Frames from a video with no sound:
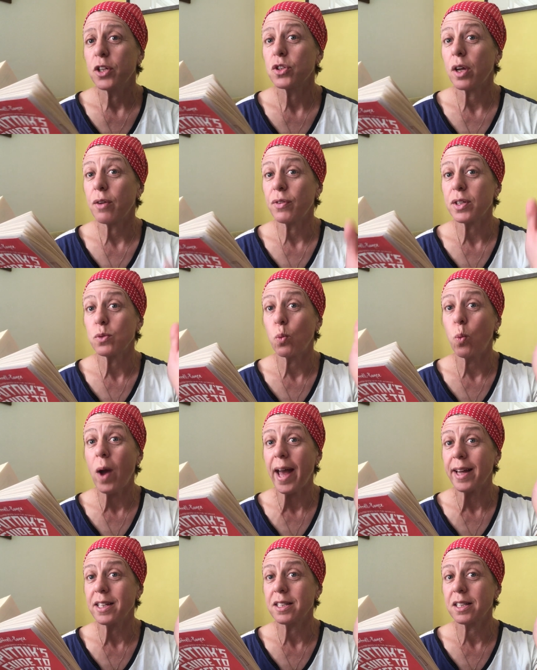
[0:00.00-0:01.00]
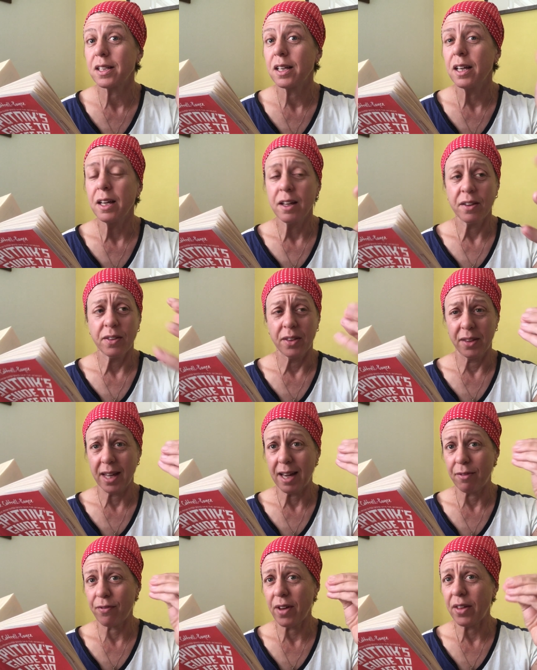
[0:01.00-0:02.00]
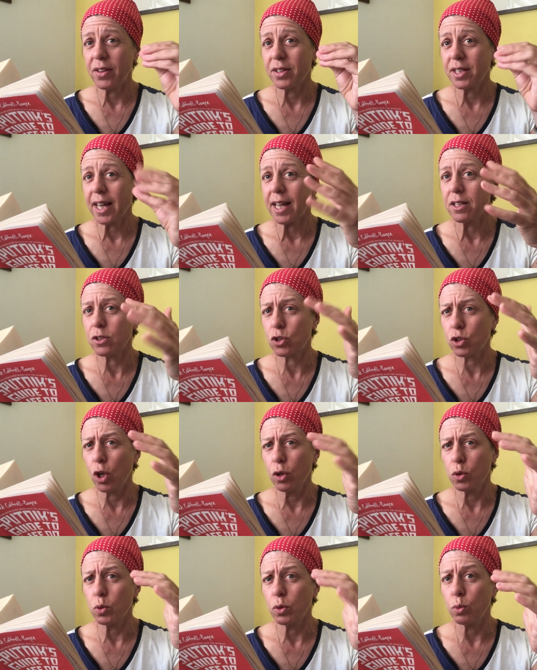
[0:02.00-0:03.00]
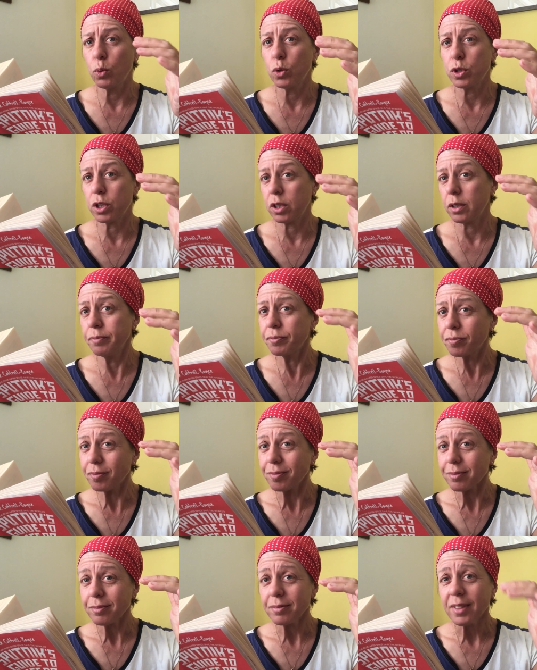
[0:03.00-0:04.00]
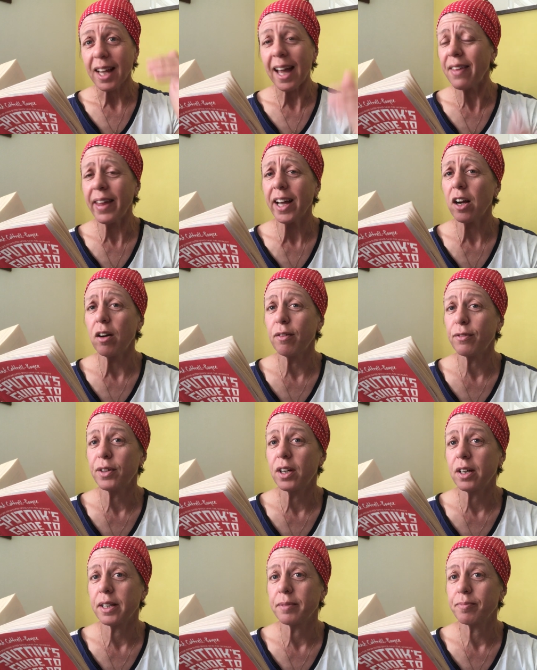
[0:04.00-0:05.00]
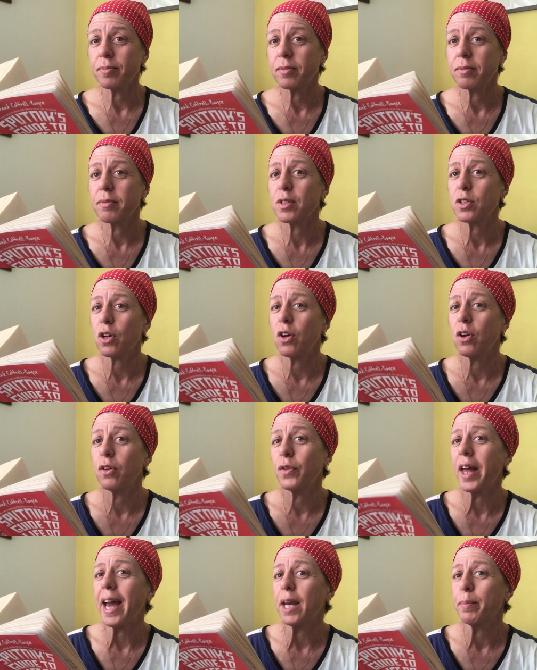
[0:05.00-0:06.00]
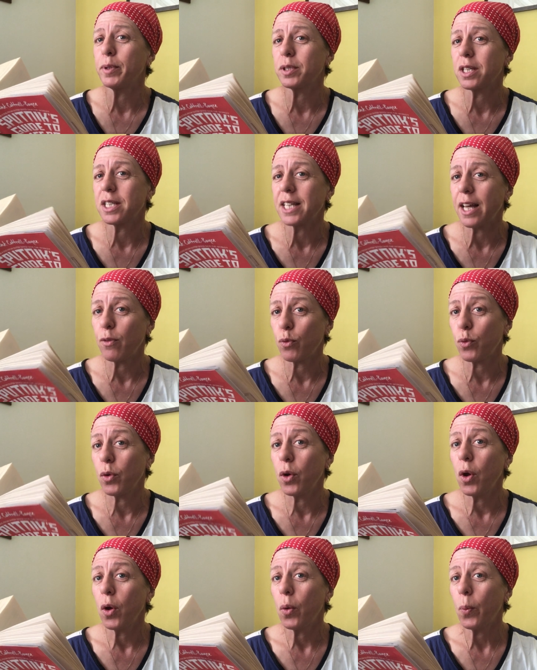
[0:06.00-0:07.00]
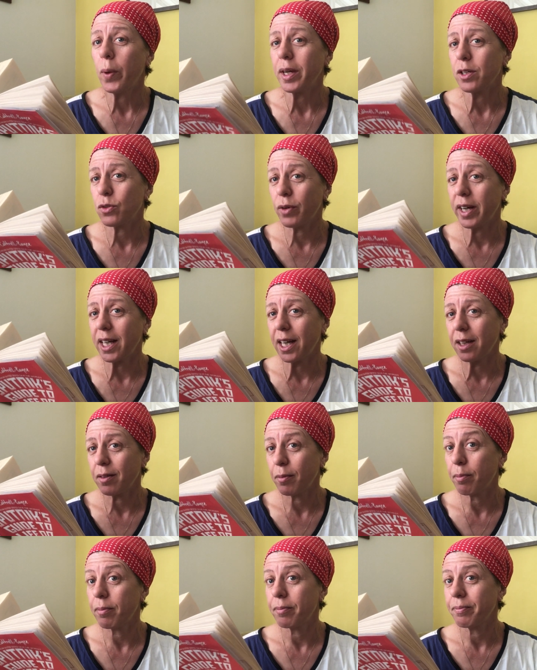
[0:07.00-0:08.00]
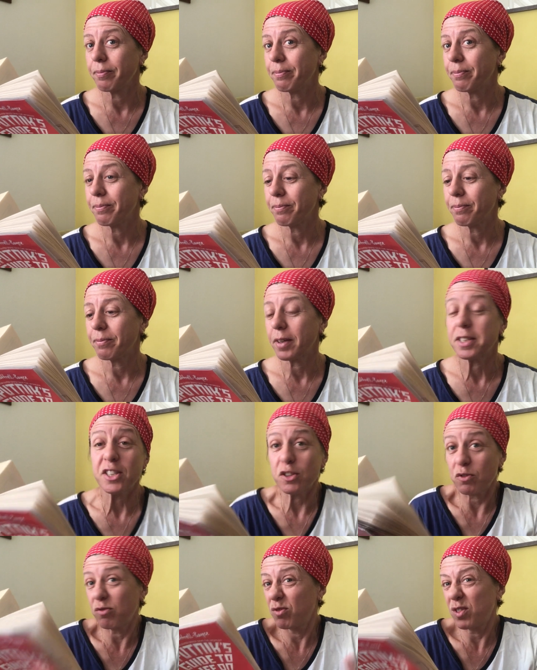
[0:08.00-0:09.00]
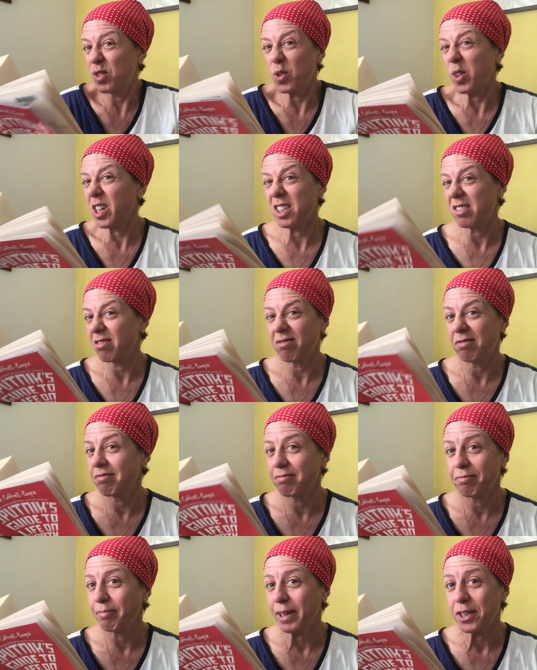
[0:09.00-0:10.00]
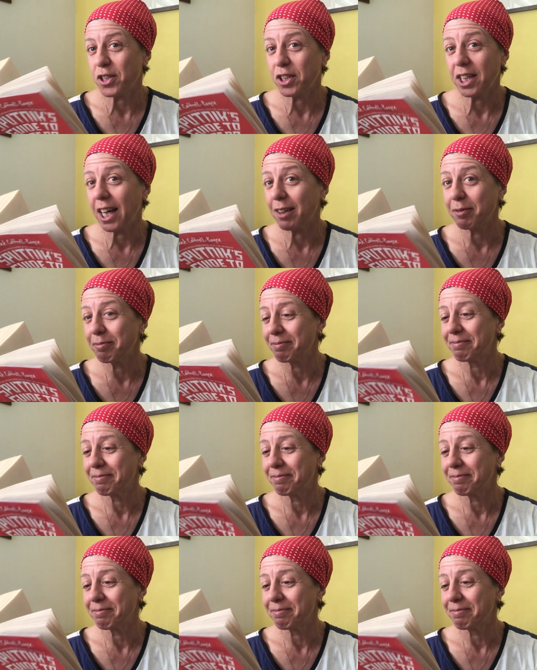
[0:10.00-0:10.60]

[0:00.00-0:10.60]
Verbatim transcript: So if it's wet, their feathers get soaked with water and they can't fly. So the animals are safe when it's raining. I just thought I'd mention that.